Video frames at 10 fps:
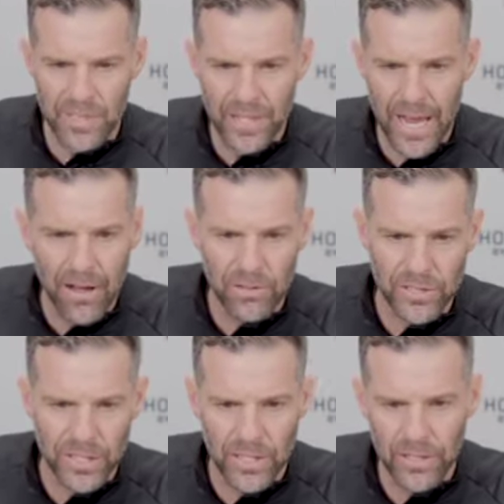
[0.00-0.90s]
and
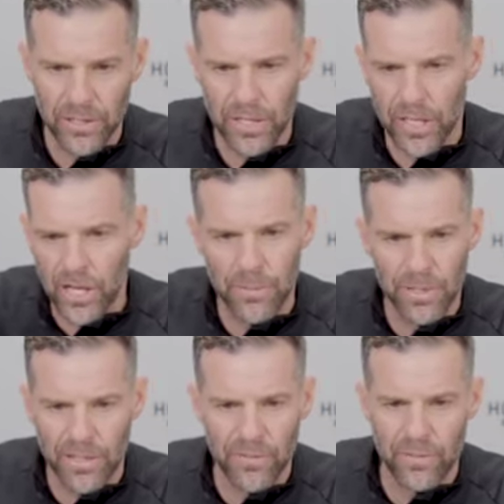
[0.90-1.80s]
downs, and they're going to come
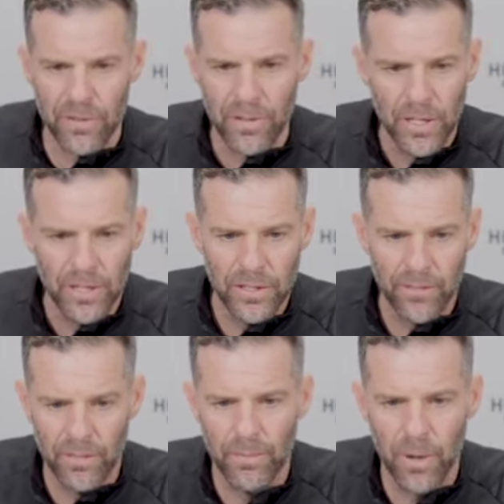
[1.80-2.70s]
at
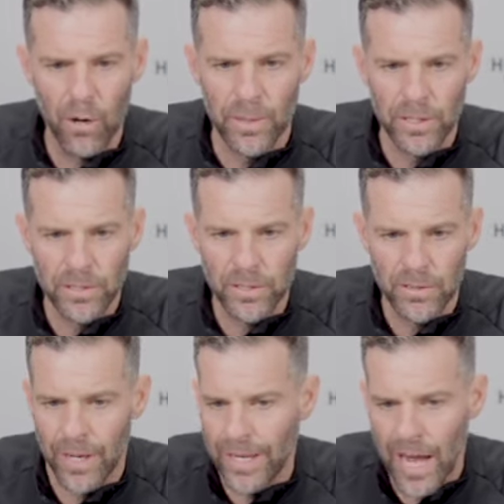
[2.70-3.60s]
different moments.
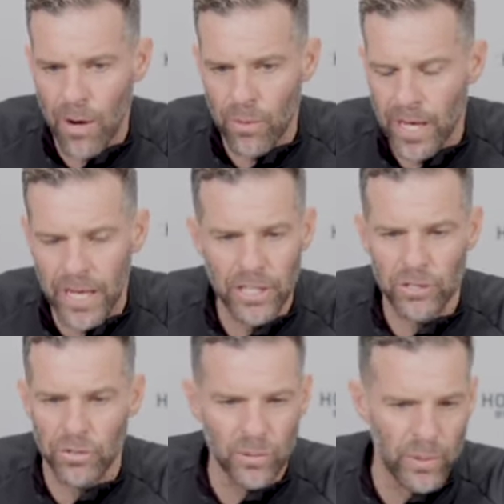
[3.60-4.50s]
Right now, we got
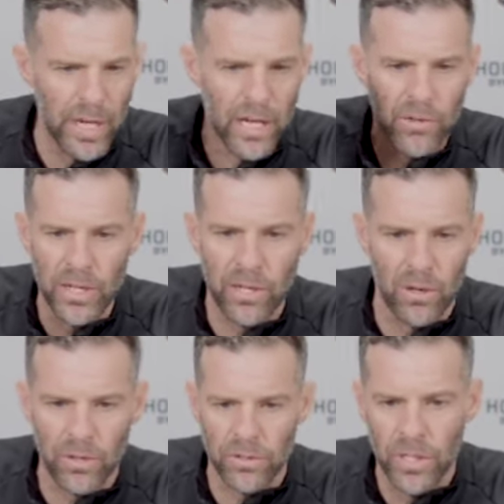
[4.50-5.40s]
injuries. We got green
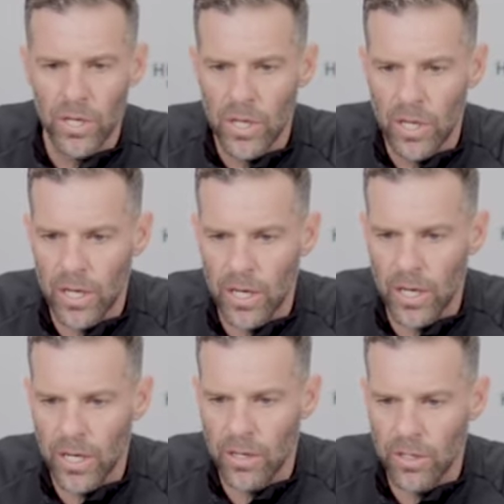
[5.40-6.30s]
cards.
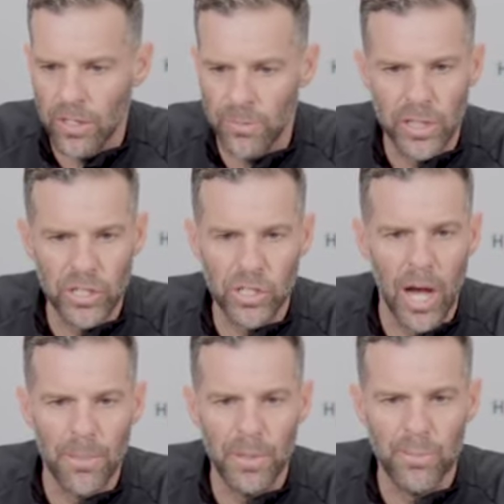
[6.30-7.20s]
It's been a choppy